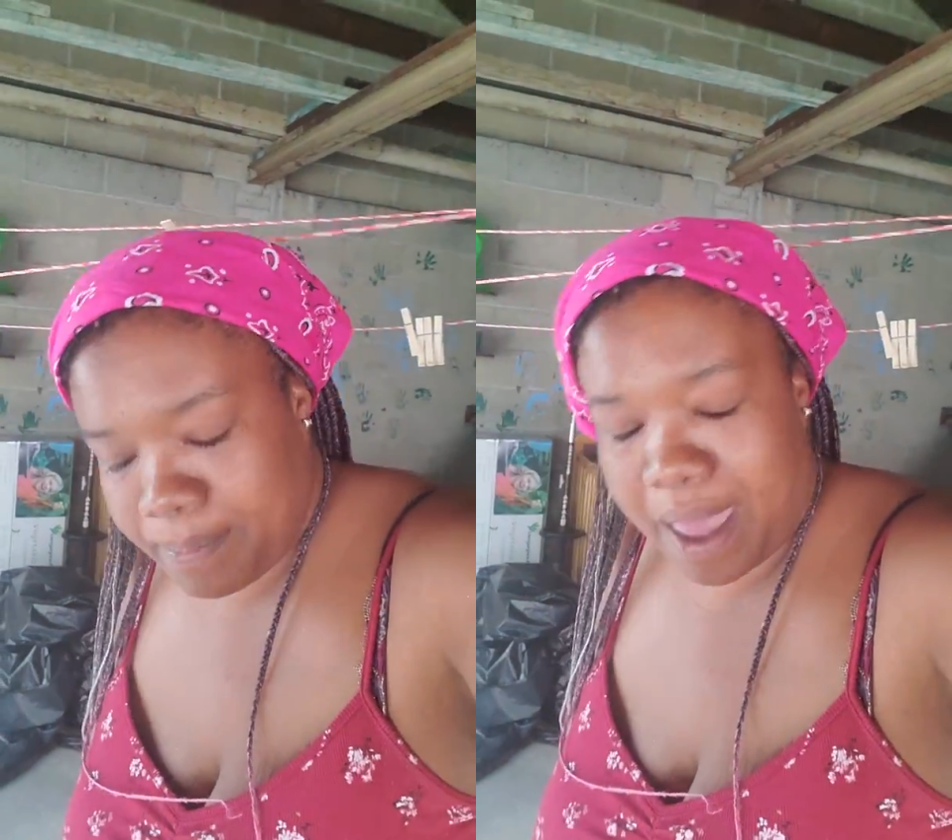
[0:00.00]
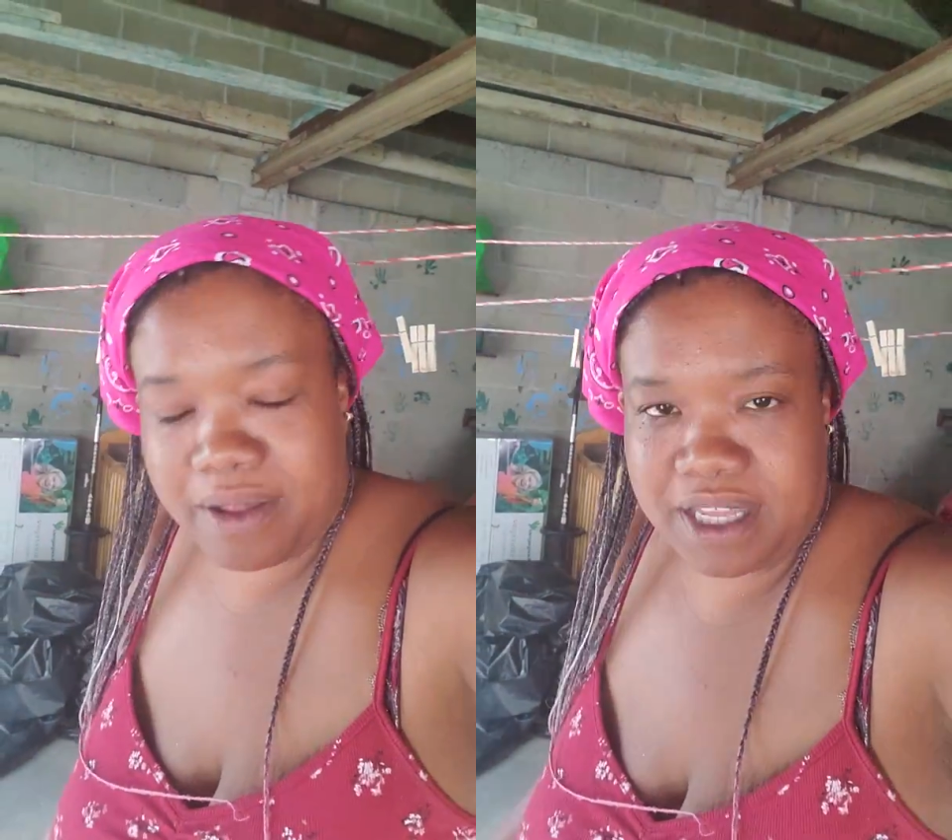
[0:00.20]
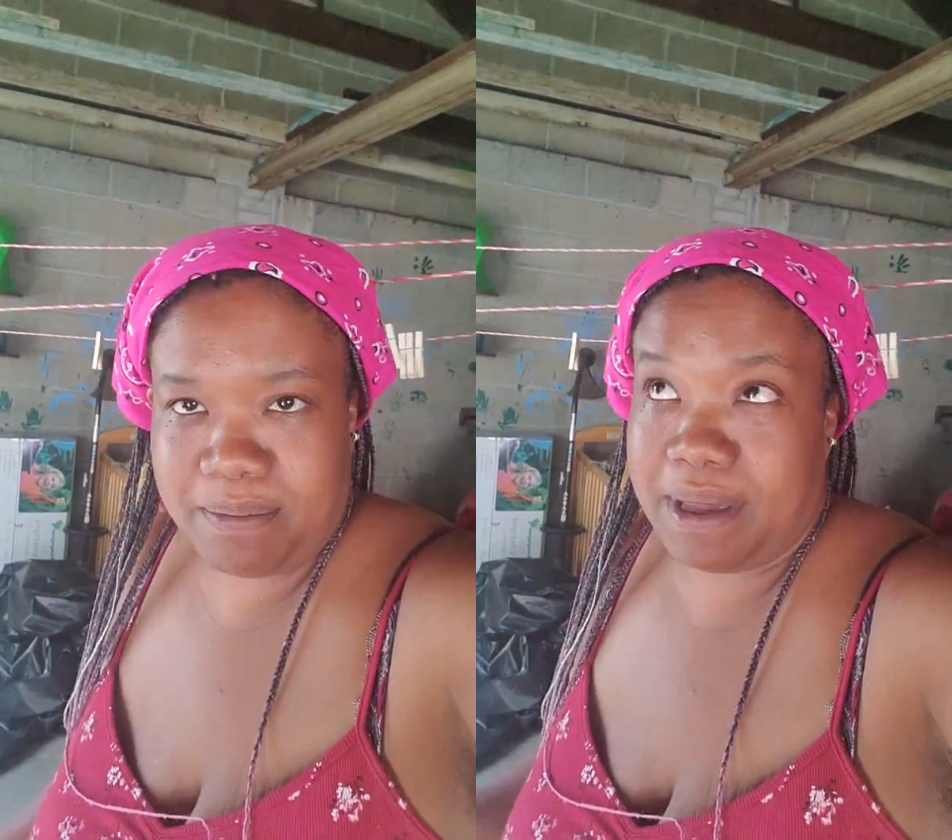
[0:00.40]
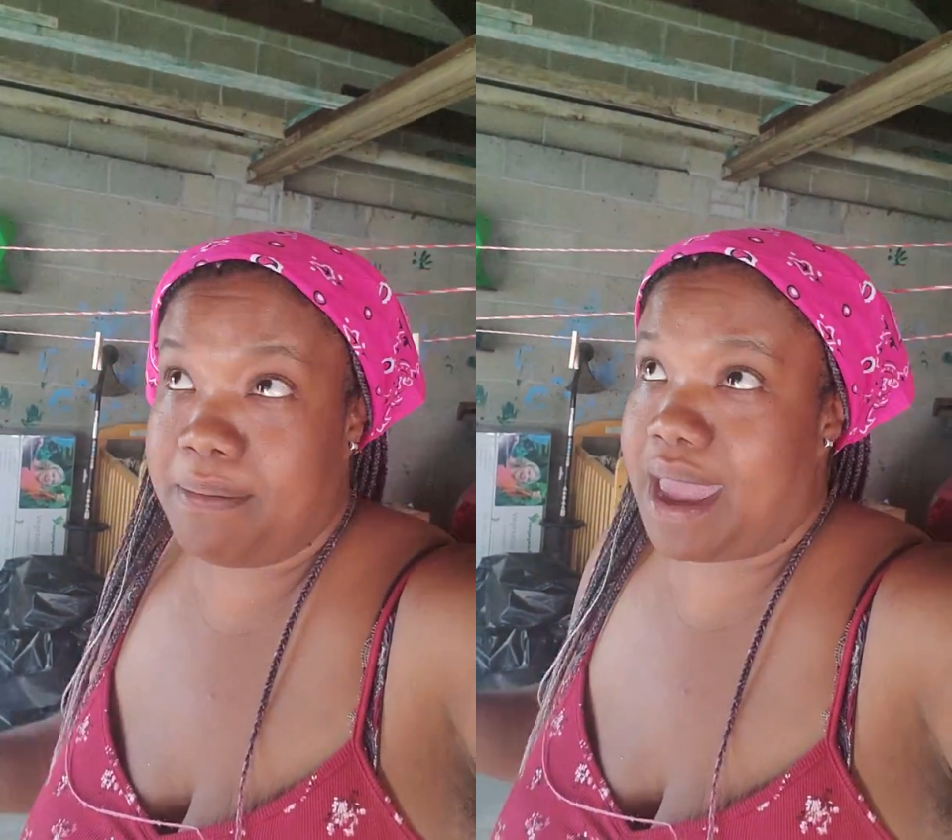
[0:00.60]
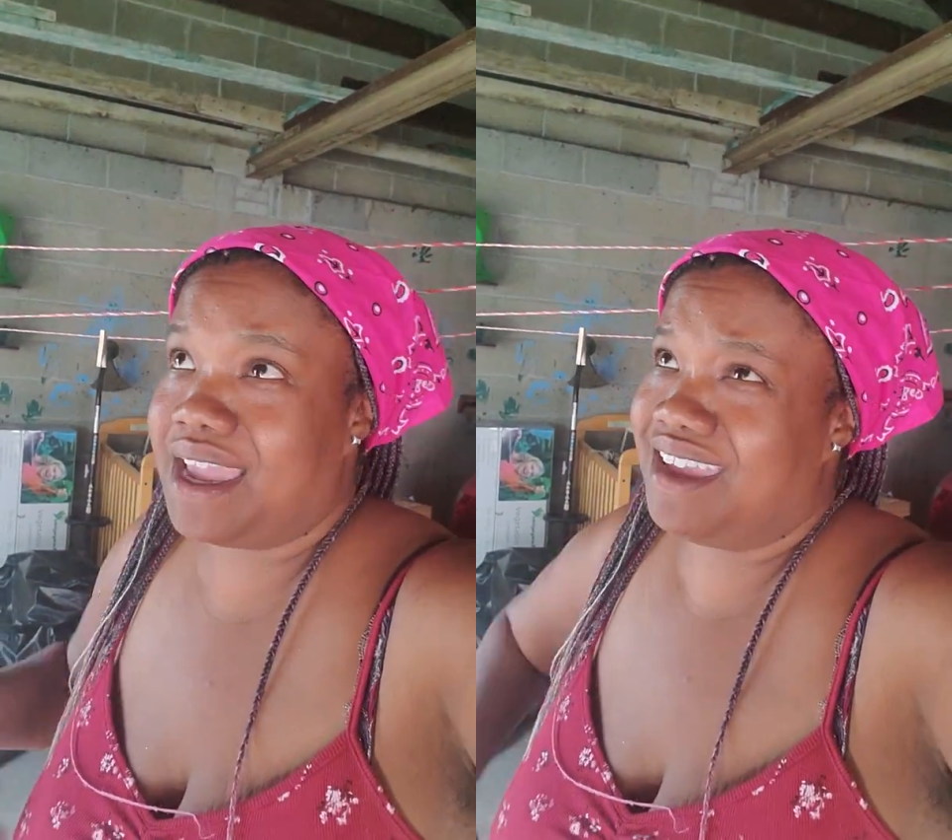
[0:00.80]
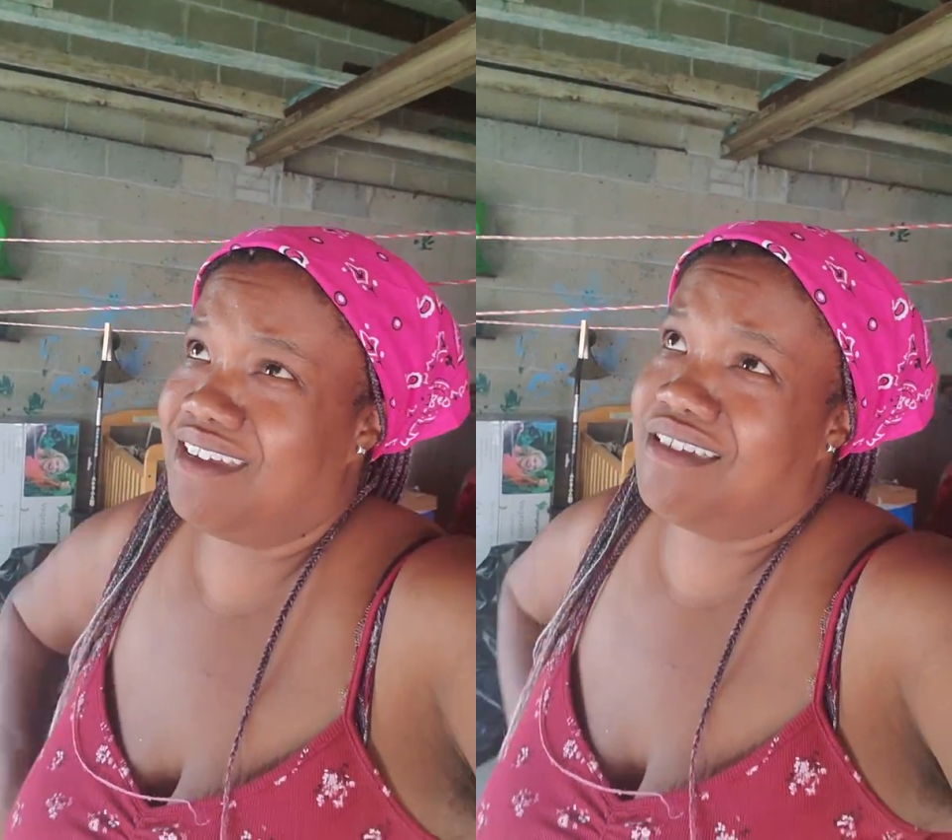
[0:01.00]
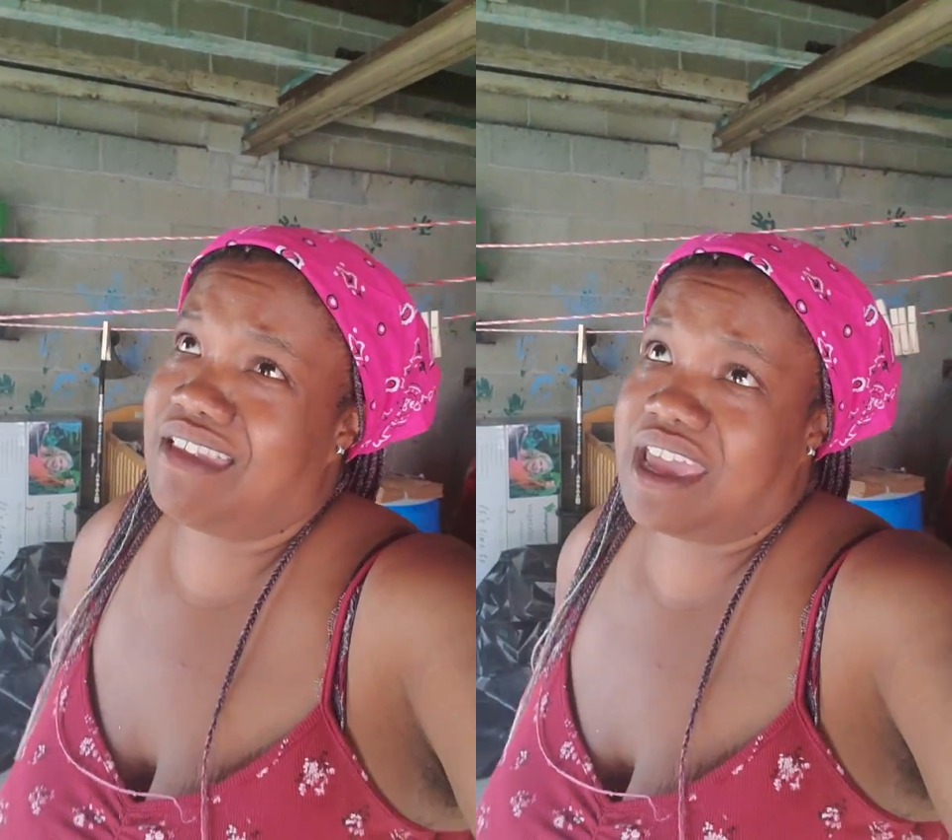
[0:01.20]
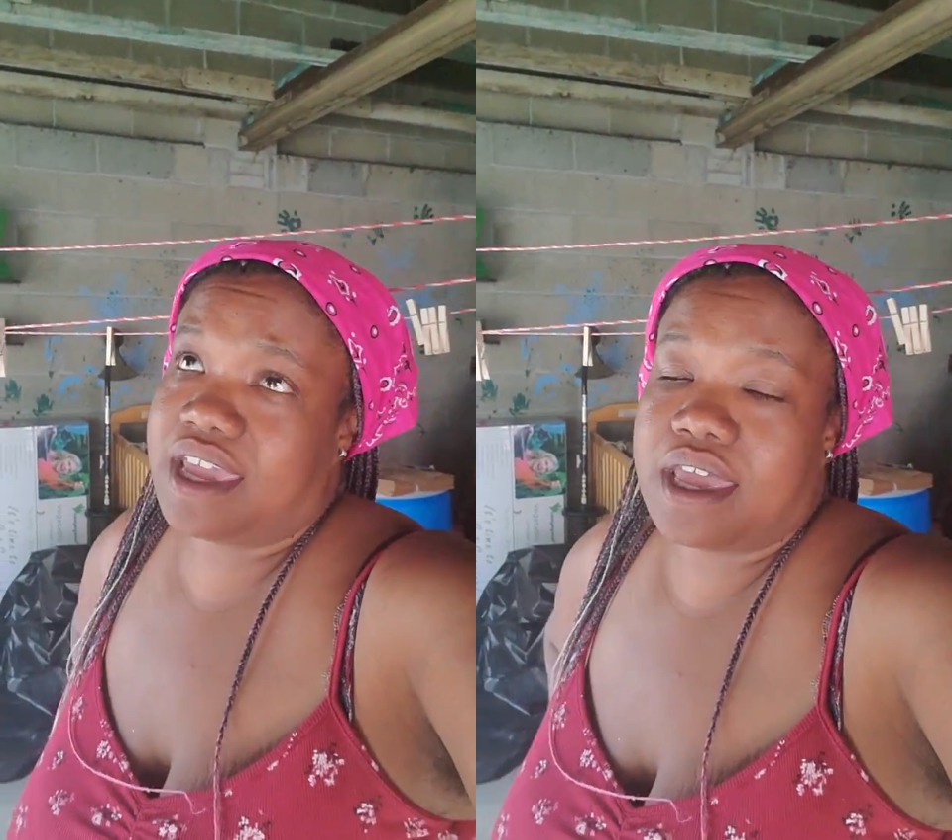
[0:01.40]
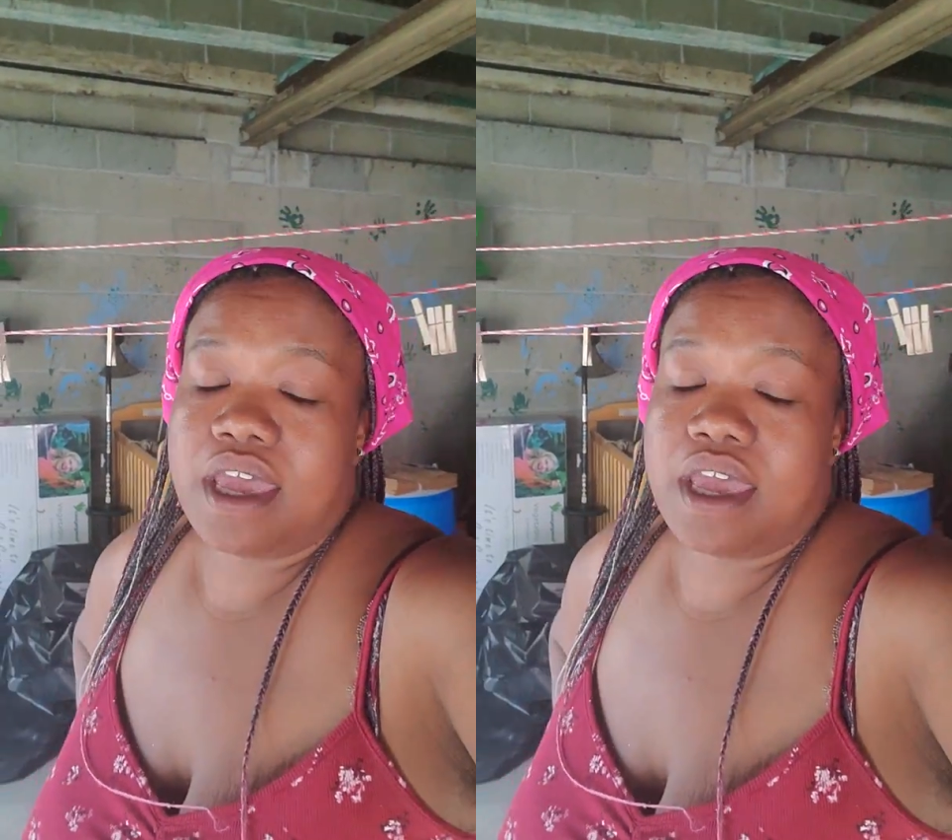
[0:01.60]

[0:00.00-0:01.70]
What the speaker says: I only been back here like